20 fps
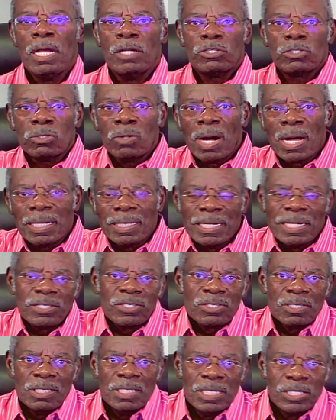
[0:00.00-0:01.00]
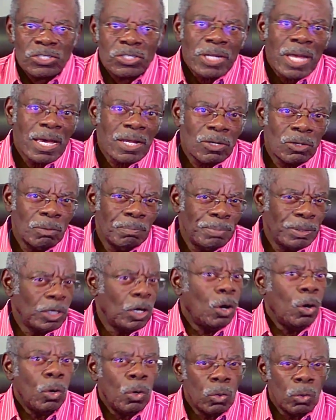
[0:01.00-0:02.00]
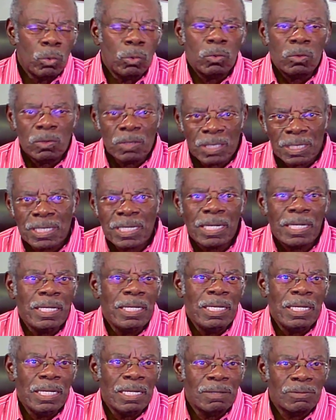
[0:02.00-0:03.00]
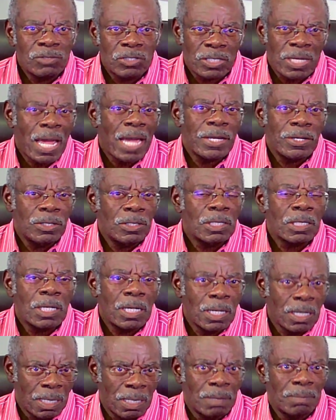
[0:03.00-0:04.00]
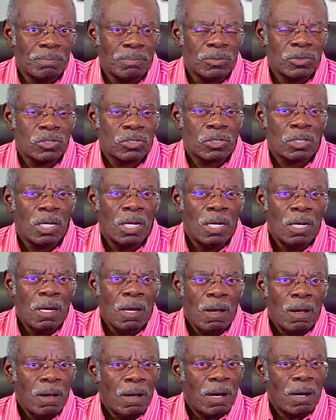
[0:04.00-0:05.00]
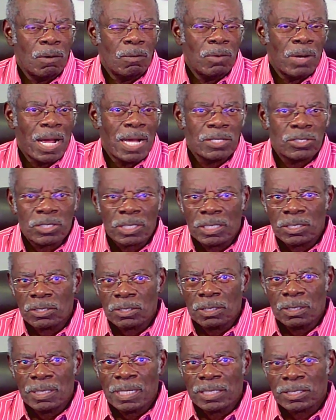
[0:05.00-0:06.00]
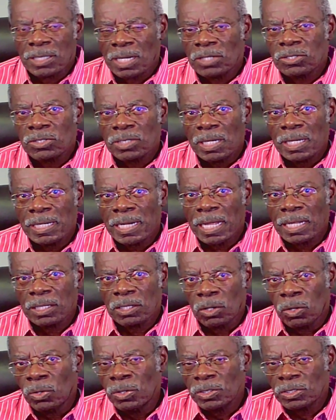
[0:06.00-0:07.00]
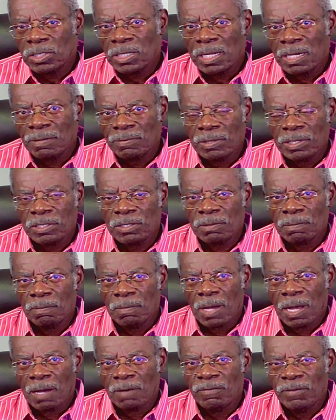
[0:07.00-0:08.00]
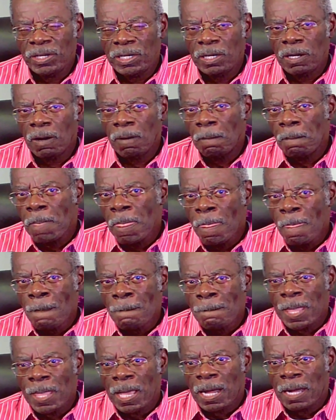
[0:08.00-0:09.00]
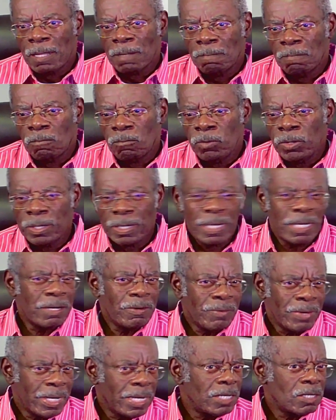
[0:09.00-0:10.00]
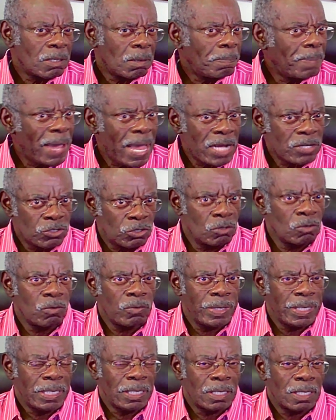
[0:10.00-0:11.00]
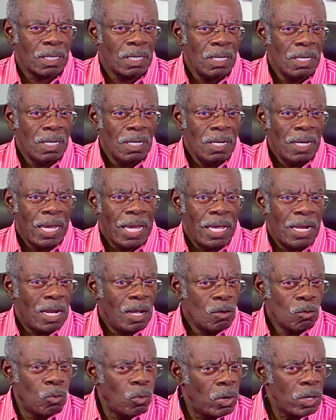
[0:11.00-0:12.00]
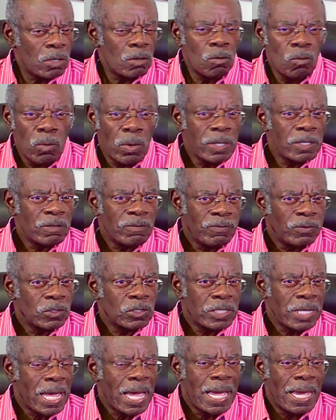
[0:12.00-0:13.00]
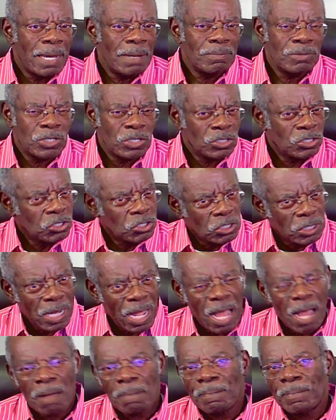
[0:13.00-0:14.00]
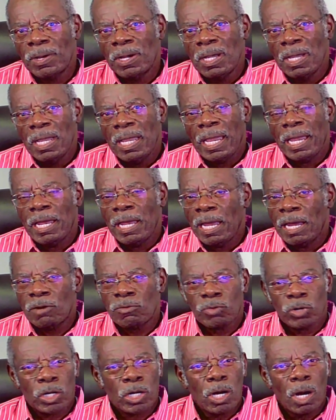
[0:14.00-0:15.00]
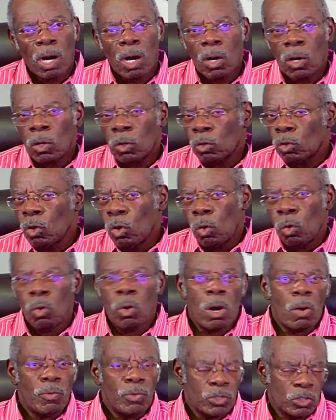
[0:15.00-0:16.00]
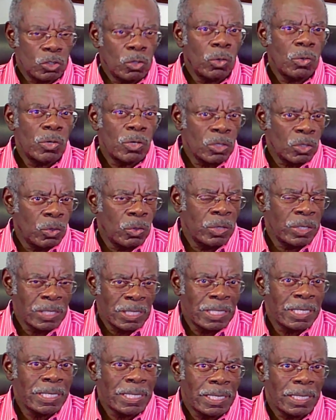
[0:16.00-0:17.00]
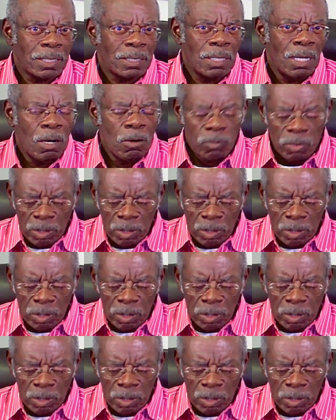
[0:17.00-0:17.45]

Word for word: And so our lesson is titled, Behold, the King of Zion Comes. Uh, as I said at the onset of this uh, video, uh, we're entering into Passion Week. And, and what a wonderful time to stop and, and recall what was going on then.